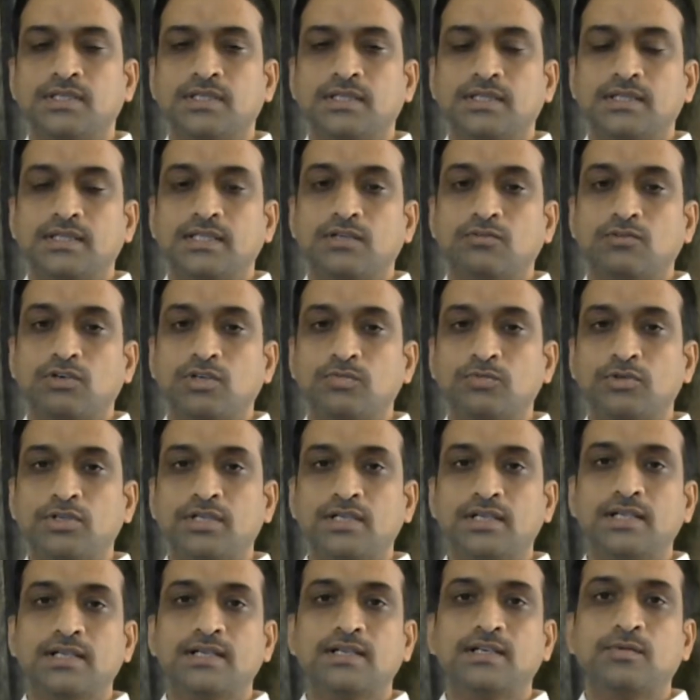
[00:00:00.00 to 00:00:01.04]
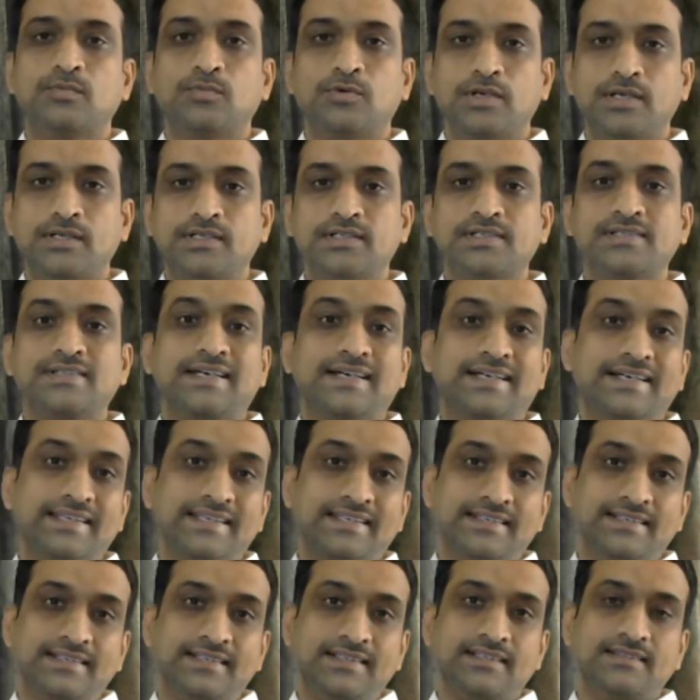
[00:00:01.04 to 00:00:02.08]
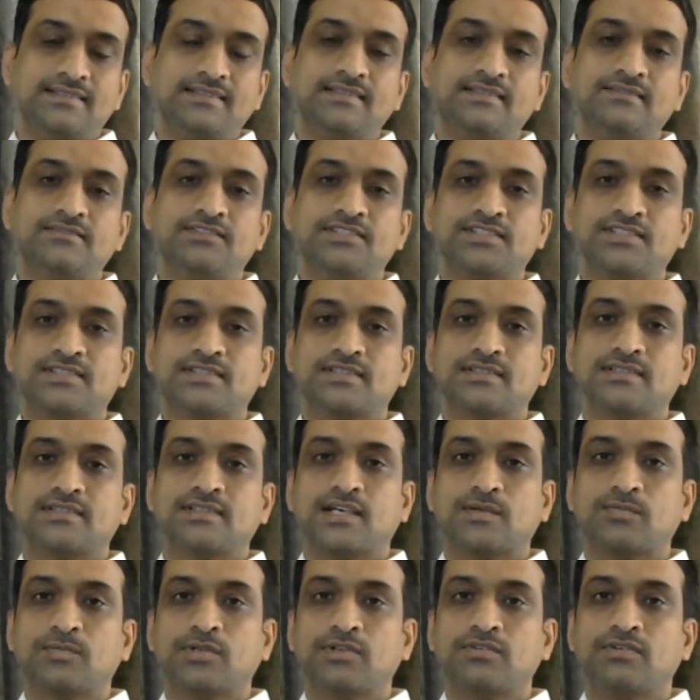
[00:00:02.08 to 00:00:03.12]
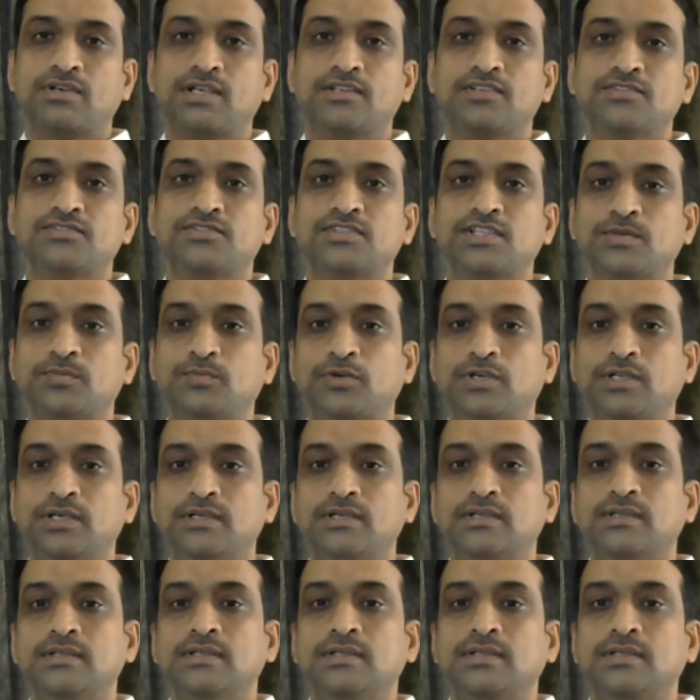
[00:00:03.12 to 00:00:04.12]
Then one more related point is cardiac index, which is normal value is 3.1